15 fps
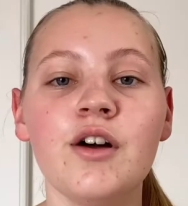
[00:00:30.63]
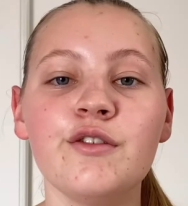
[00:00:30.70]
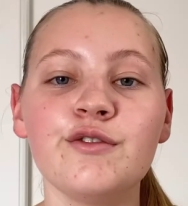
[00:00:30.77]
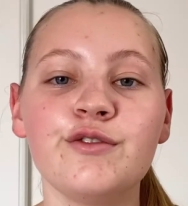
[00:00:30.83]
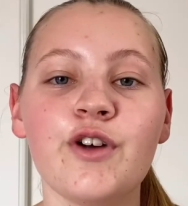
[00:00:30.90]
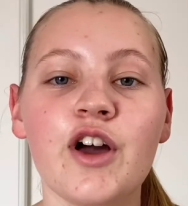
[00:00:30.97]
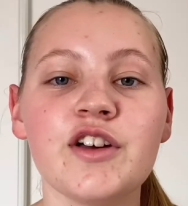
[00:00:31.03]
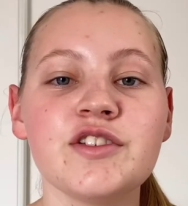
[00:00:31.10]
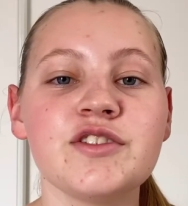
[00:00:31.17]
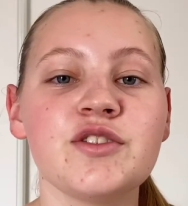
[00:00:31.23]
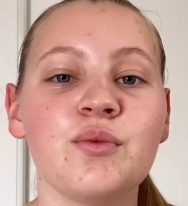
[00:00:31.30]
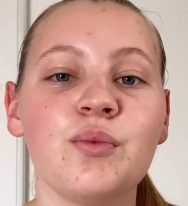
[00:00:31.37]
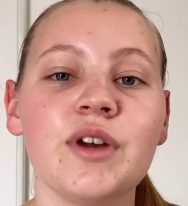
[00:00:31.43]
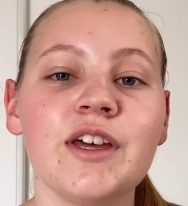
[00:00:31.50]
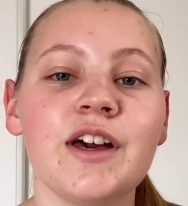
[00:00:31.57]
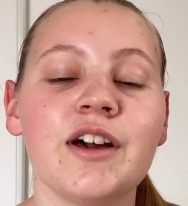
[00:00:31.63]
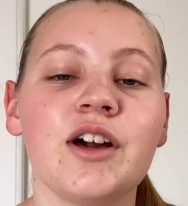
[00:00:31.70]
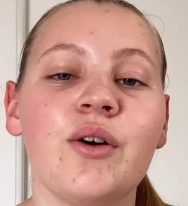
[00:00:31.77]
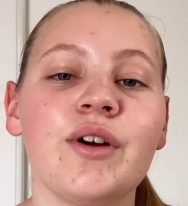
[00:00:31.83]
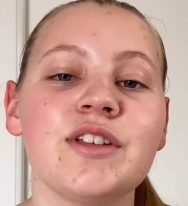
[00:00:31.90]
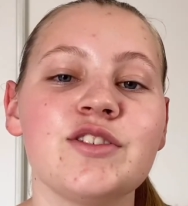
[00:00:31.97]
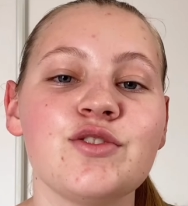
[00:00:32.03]
First we are
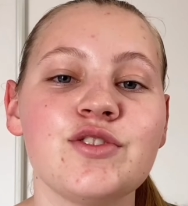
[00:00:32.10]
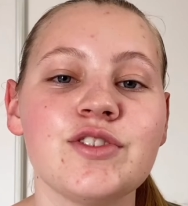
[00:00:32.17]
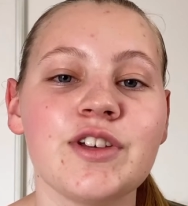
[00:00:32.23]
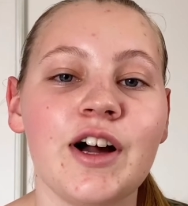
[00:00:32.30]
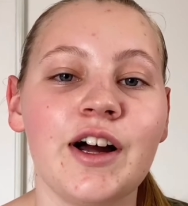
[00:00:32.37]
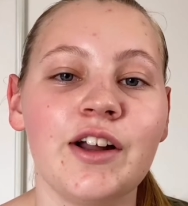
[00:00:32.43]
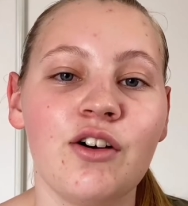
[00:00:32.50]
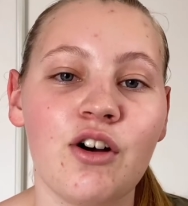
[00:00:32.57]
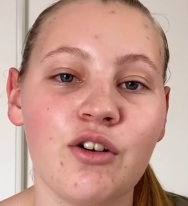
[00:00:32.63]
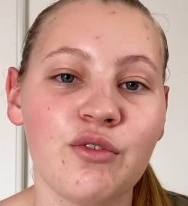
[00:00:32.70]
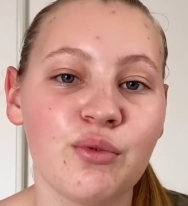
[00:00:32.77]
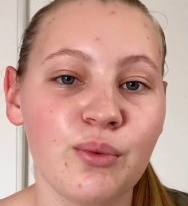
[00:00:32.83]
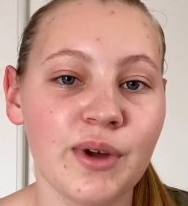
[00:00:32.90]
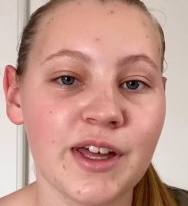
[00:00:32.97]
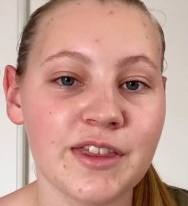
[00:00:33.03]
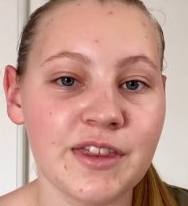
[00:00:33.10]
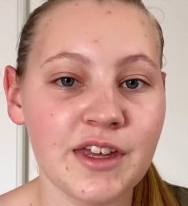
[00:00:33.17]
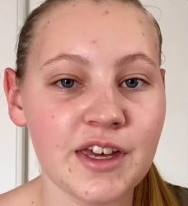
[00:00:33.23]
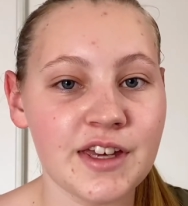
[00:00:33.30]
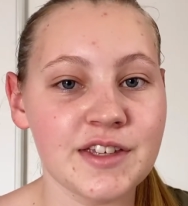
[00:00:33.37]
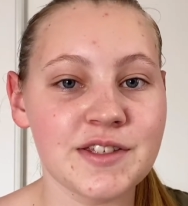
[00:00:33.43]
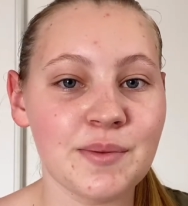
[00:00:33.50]
going to start off with
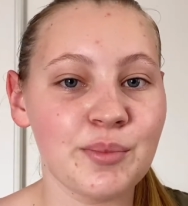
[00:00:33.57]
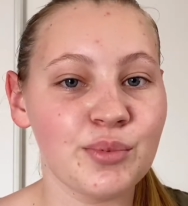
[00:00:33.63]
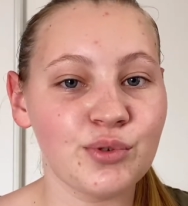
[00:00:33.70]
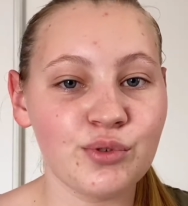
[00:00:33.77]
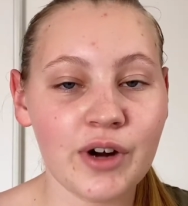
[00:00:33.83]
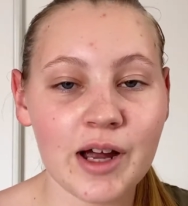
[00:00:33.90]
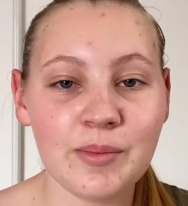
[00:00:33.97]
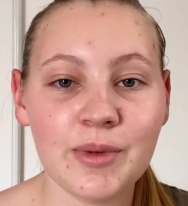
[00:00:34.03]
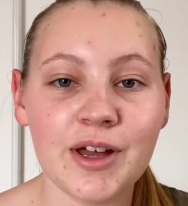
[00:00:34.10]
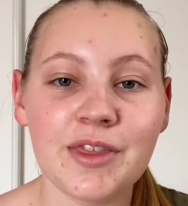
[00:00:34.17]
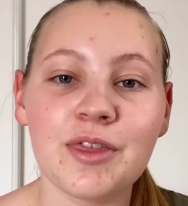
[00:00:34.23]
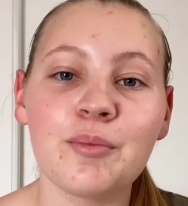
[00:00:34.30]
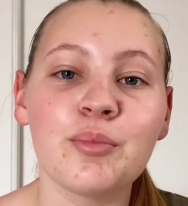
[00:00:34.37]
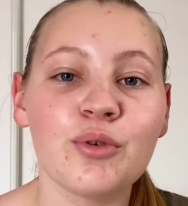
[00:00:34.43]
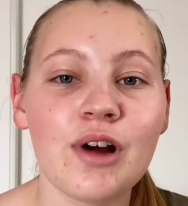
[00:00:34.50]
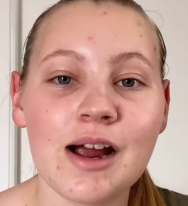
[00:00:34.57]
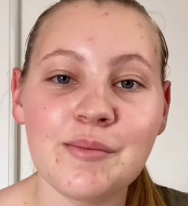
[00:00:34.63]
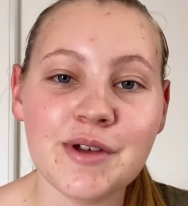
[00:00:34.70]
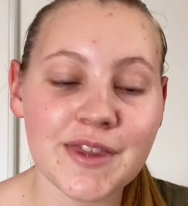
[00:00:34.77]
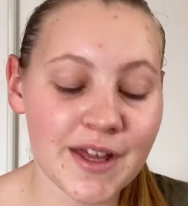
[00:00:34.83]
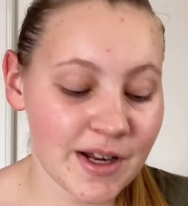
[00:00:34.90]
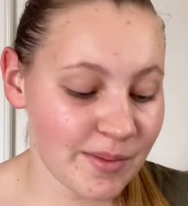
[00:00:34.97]
is primer. The
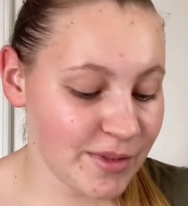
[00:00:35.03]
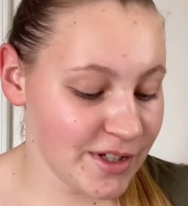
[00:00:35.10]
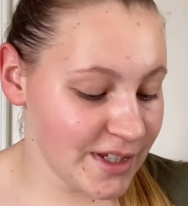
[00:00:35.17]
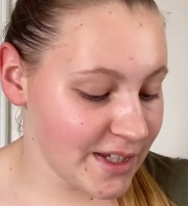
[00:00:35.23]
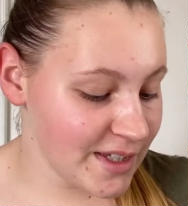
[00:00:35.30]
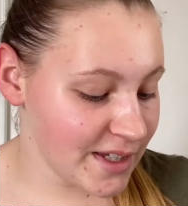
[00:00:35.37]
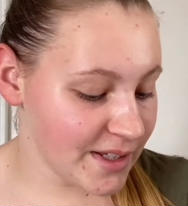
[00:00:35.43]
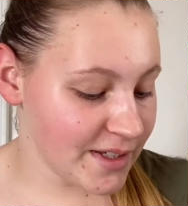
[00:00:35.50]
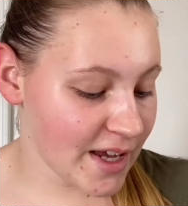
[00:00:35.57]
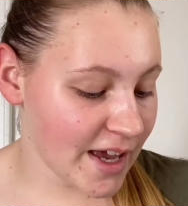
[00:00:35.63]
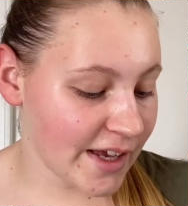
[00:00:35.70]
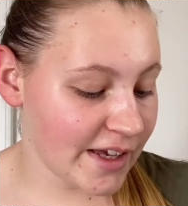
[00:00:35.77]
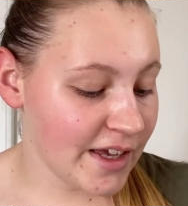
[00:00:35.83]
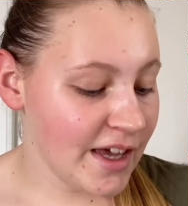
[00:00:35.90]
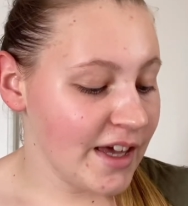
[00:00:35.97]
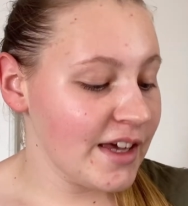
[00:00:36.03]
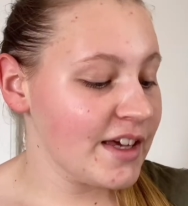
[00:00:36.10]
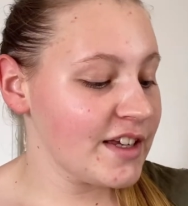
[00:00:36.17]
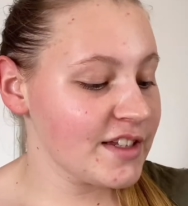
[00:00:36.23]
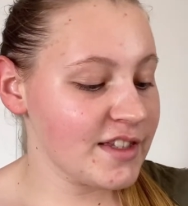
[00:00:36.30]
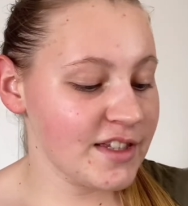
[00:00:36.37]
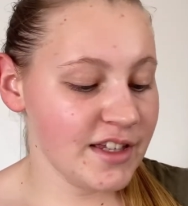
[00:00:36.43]
primer that I'm using today
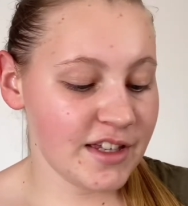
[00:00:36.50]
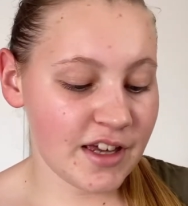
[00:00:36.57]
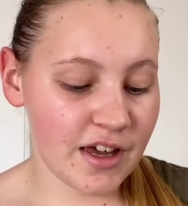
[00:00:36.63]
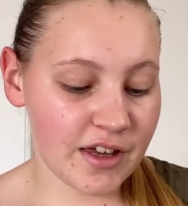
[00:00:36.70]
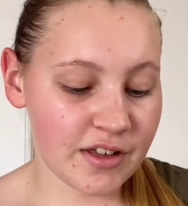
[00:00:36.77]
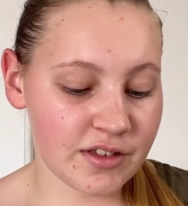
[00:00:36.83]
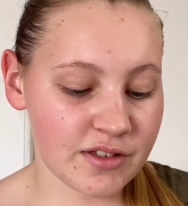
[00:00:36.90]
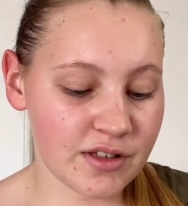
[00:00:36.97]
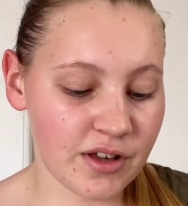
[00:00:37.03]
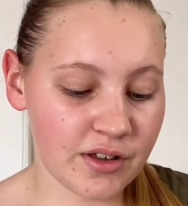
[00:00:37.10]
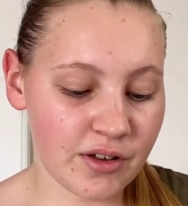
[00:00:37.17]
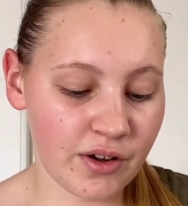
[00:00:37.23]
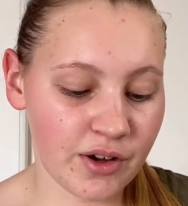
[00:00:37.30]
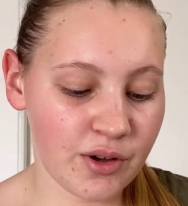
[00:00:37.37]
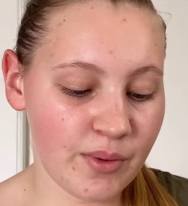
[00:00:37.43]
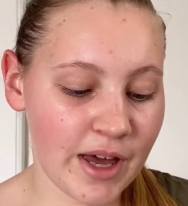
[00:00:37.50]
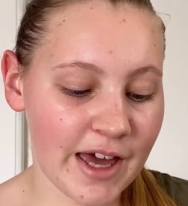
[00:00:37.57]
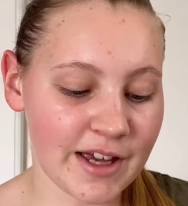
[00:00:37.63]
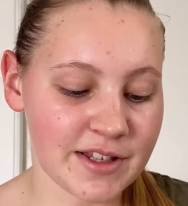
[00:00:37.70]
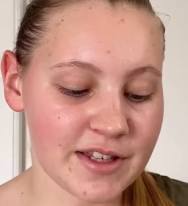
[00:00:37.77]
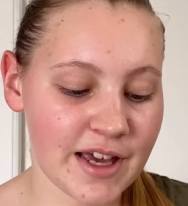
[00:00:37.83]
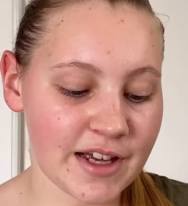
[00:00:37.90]
is the
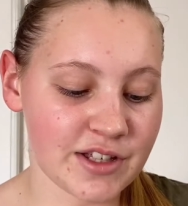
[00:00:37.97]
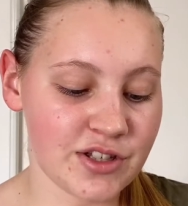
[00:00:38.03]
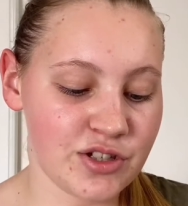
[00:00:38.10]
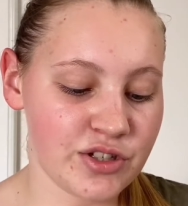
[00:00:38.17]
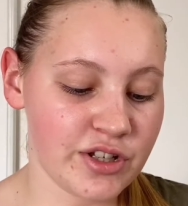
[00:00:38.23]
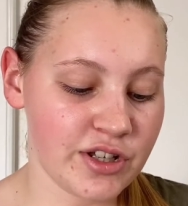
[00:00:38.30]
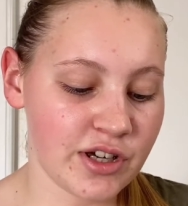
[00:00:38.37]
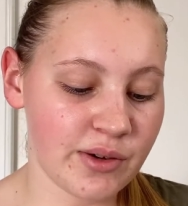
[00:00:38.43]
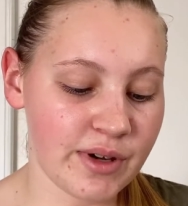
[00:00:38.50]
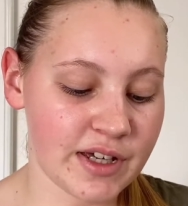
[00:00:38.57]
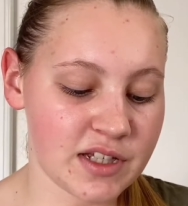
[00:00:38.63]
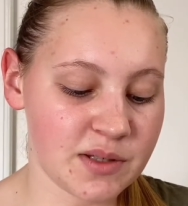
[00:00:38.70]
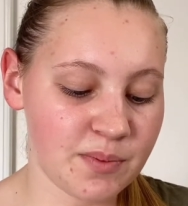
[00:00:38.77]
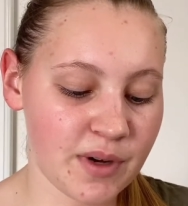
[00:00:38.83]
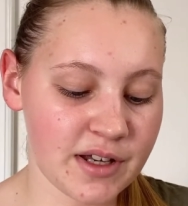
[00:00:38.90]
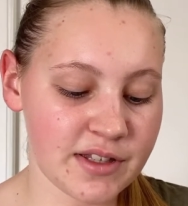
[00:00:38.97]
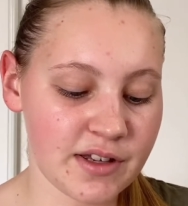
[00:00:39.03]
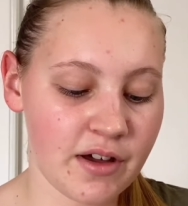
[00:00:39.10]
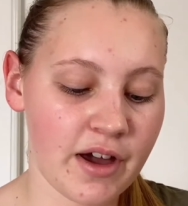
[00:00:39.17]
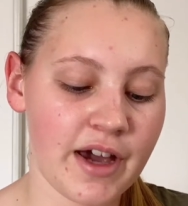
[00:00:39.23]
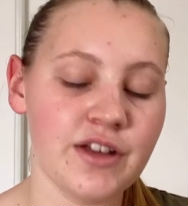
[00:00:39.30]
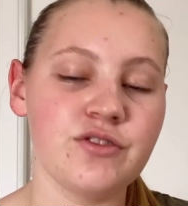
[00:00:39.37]
OXX Studio Express
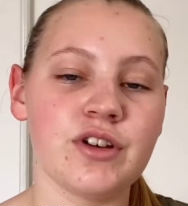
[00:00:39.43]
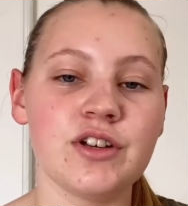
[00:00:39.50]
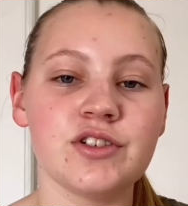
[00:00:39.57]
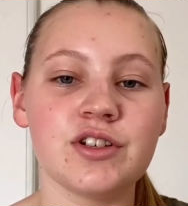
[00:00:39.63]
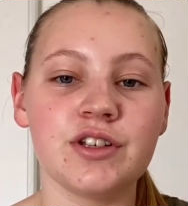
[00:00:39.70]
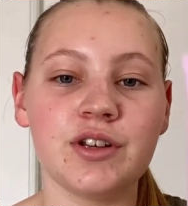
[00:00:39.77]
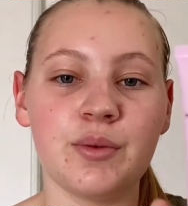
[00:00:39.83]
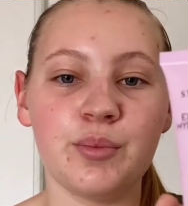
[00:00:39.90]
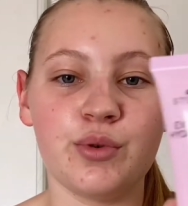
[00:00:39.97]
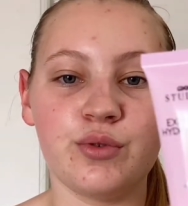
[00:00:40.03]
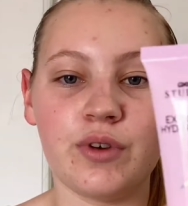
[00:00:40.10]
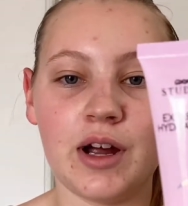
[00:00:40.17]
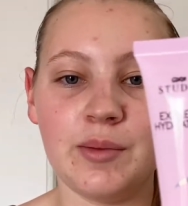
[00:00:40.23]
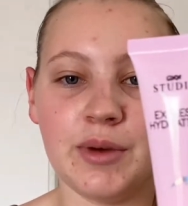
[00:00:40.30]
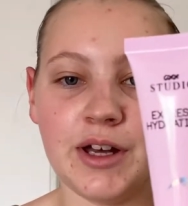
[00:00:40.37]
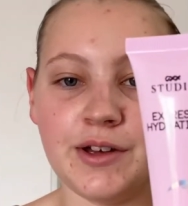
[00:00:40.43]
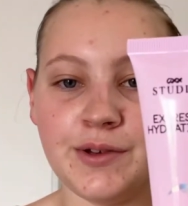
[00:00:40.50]
Hydration Primer.